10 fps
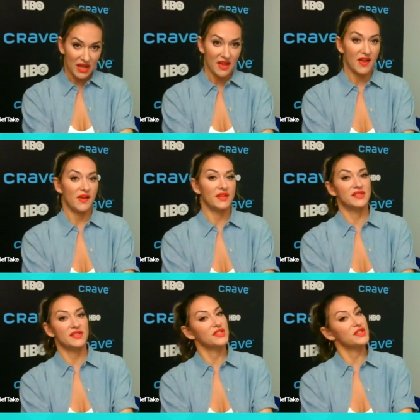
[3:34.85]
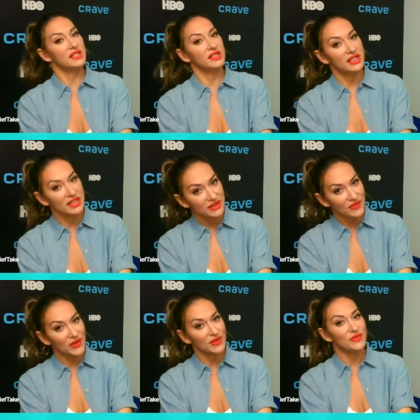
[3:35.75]
and it's just a league
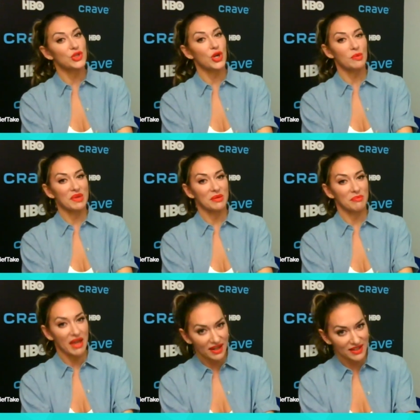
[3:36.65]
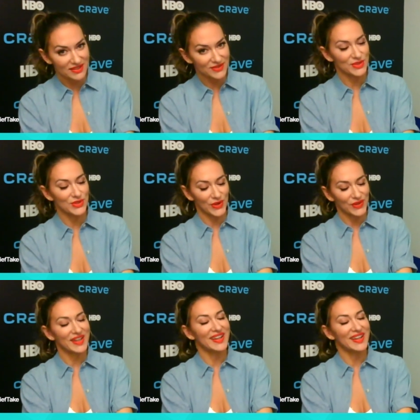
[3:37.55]
full of chirping men, it certainly